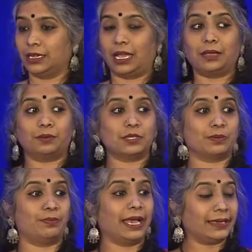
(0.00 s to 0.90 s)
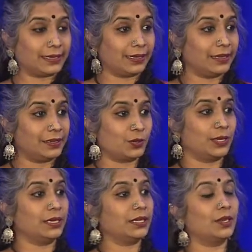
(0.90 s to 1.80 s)
I was battling to
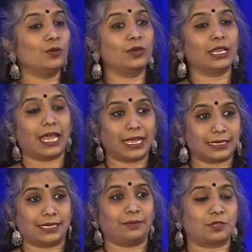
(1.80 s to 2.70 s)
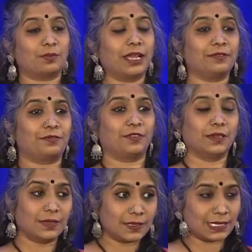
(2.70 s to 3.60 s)
include and accept my
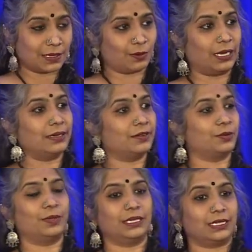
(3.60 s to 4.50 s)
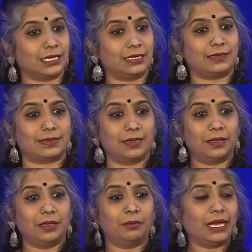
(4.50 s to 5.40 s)
fears and vulnerabilities,
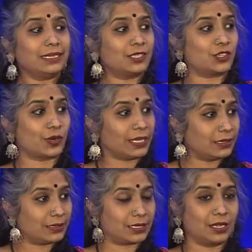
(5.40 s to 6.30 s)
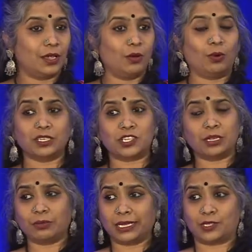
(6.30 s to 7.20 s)
my strengths,
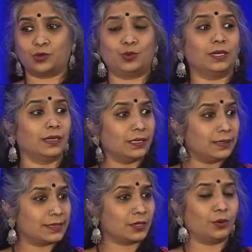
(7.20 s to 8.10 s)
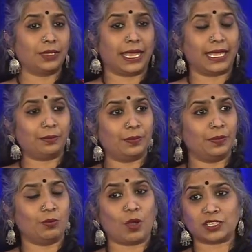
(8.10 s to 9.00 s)
watching my 2 girls
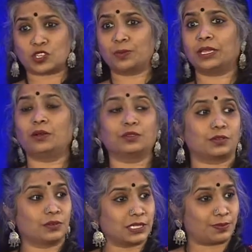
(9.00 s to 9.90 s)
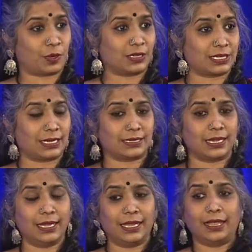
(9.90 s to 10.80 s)
watch me go through this process.
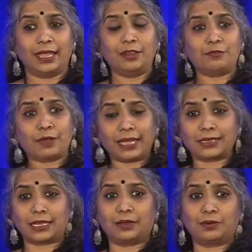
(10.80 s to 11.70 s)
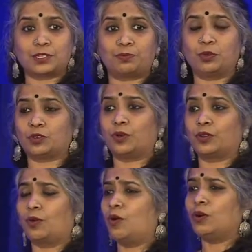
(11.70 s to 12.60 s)
In fact, I was put on
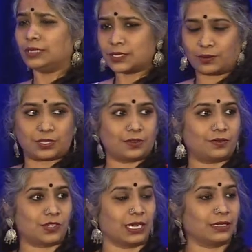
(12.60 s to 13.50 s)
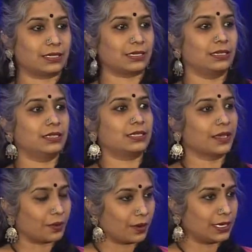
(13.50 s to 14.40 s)
all sorts of drugs,
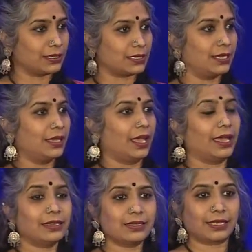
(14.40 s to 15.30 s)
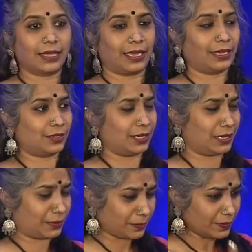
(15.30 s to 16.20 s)
steroids, antipsychotic
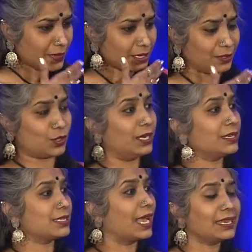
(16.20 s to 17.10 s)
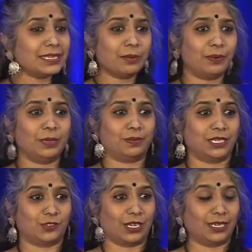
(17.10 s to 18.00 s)
drugs,
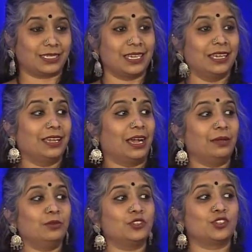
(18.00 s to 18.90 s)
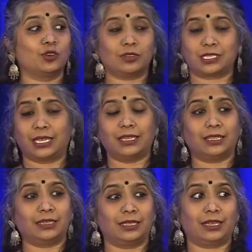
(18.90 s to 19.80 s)
anti-epileptic drugs. I would joke saying
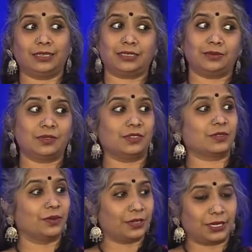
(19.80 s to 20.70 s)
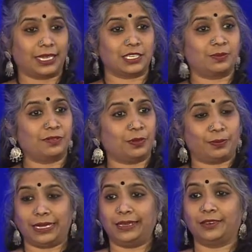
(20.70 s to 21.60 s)
that the customs was going to catch me for
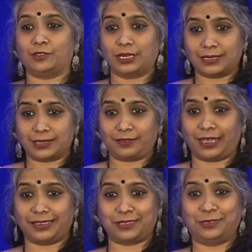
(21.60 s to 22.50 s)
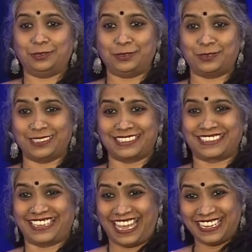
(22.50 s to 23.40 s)
peddling drugs if I had to go through the
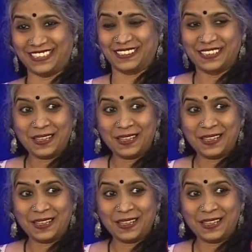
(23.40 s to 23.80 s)
scanner.